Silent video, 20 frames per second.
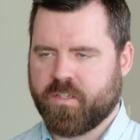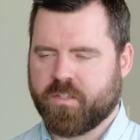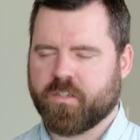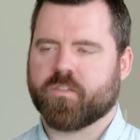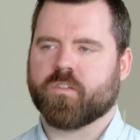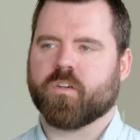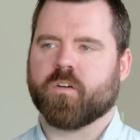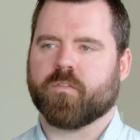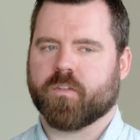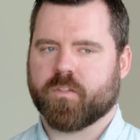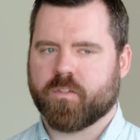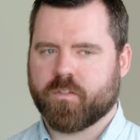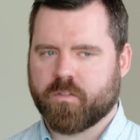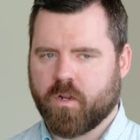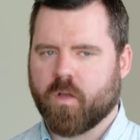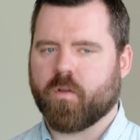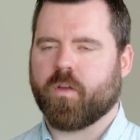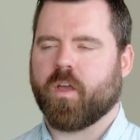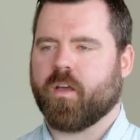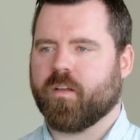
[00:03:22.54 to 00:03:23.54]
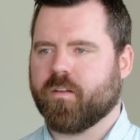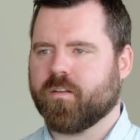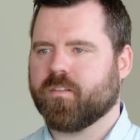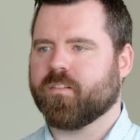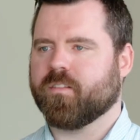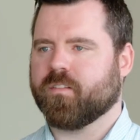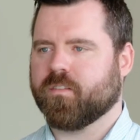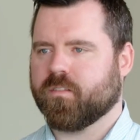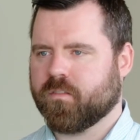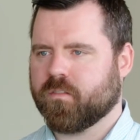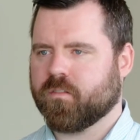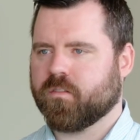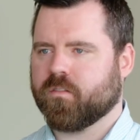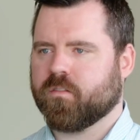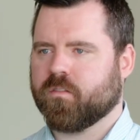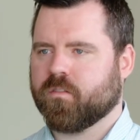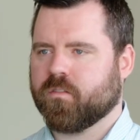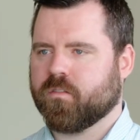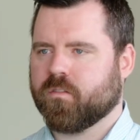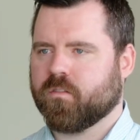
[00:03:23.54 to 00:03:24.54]
is taken down. So okay. they did seize those
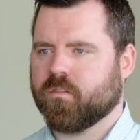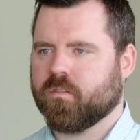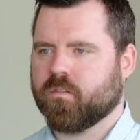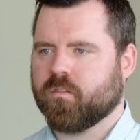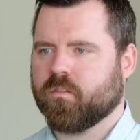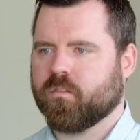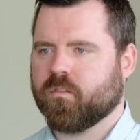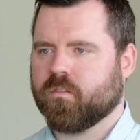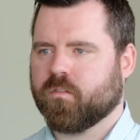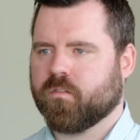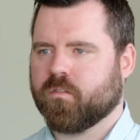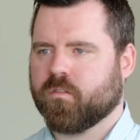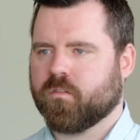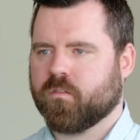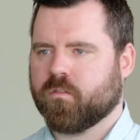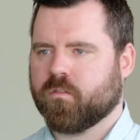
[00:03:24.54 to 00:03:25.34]
servers, uh, which